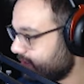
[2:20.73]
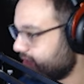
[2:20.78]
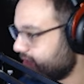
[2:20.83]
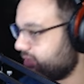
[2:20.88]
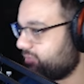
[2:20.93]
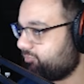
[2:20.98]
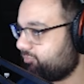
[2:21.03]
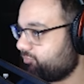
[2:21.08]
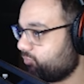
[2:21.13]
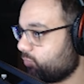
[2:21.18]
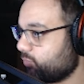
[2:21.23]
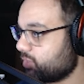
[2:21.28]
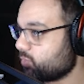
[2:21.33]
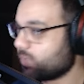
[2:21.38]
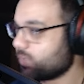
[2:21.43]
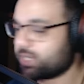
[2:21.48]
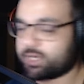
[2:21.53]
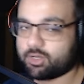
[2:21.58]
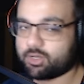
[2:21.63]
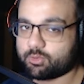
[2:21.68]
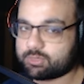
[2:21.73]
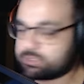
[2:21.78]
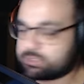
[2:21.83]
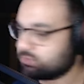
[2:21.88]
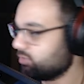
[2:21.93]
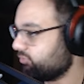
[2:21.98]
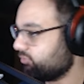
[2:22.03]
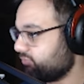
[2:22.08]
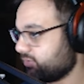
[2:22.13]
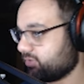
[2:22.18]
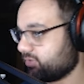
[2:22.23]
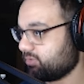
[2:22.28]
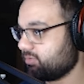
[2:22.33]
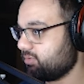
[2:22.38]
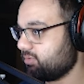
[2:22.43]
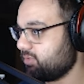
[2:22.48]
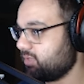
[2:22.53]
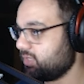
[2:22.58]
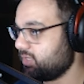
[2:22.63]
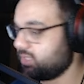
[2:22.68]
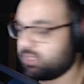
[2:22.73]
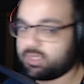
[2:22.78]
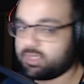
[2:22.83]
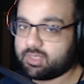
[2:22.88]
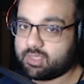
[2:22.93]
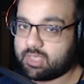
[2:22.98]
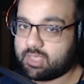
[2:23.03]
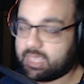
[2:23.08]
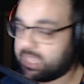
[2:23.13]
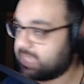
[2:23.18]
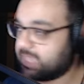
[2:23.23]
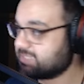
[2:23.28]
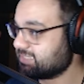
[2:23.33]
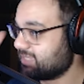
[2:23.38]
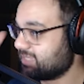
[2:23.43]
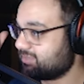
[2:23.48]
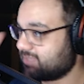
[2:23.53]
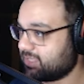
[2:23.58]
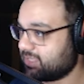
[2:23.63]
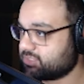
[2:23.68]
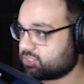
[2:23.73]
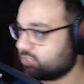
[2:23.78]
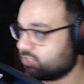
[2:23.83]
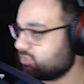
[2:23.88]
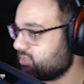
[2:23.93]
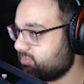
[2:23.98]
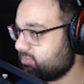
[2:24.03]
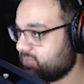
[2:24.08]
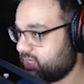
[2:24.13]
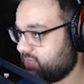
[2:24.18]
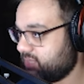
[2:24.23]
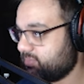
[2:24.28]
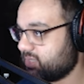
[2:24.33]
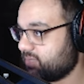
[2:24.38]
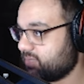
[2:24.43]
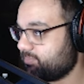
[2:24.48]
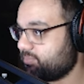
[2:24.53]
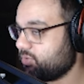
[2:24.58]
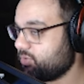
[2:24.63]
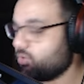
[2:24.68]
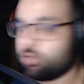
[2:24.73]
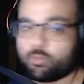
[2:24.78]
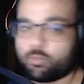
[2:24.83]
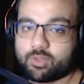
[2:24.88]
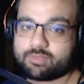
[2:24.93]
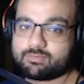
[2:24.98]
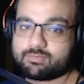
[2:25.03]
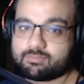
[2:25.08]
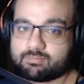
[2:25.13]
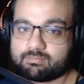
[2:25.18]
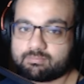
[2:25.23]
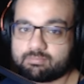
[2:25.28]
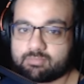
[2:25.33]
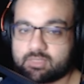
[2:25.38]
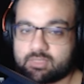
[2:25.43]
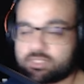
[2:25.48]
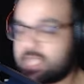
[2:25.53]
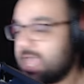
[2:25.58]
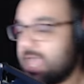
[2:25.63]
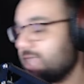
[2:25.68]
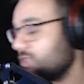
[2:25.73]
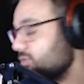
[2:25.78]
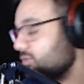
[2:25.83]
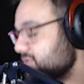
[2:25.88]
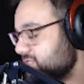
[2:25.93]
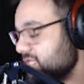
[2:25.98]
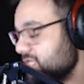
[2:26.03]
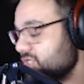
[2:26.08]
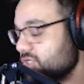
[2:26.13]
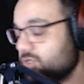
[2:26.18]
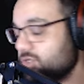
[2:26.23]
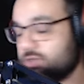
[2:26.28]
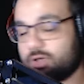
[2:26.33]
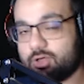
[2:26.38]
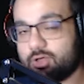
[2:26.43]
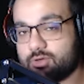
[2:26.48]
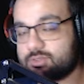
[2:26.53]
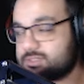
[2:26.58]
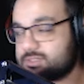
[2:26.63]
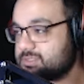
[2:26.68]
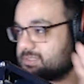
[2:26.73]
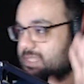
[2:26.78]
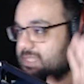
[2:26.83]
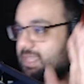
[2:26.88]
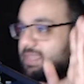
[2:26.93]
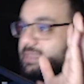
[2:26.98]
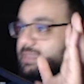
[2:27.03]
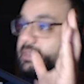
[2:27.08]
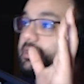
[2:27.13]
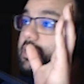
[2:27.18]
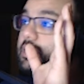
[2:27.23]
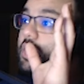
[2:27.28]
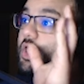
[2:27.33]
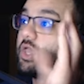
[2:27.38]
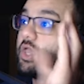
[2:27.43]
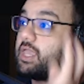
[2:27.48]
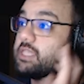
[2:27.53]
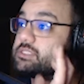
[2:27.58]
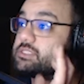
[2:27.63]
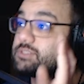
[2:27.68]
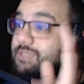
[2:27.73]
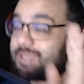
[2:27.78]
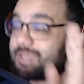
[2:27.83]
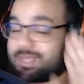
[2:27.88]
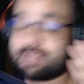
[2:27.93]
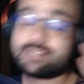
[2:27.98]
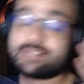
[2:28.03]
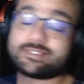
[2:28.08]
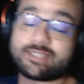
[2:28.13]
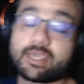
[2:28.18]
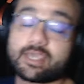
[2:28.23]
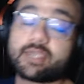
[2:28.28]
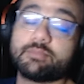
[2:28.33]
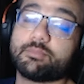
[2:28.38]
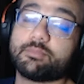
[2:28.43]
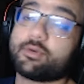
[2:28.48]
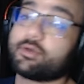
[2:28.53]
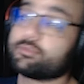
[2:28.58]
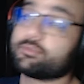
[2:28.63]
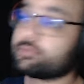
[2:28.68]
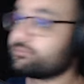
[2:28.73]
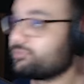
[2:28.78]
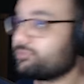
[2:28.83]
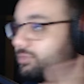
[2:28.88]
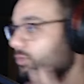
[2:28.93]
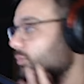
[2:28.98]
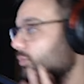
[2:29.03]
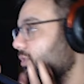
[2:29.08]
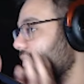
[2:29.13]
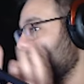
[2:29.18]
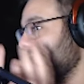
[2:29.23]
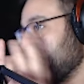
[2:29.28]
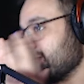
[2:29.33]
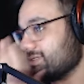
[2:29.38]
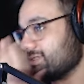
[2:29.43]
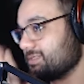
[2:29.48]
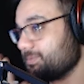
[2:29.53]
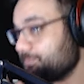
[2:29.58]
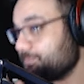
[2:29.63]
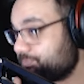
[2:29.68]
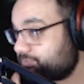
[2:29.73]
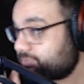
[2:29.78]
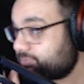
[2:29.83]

off with what I noticed so far. His attention to the minimap, or what the accusation callers say, he's looking at his second monitor for the wall hacks.